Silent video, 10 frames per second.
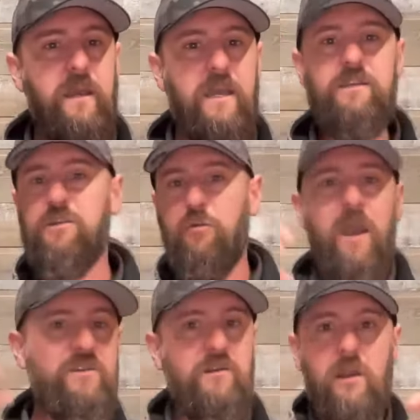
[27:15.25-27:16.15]
he's
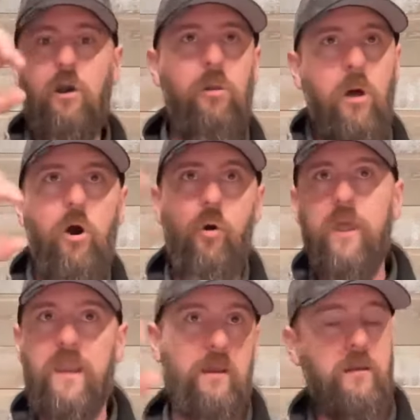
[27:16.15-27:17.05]
scratching and
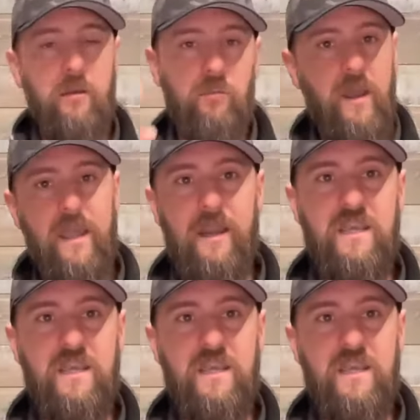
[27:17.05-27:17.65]
clawing, right?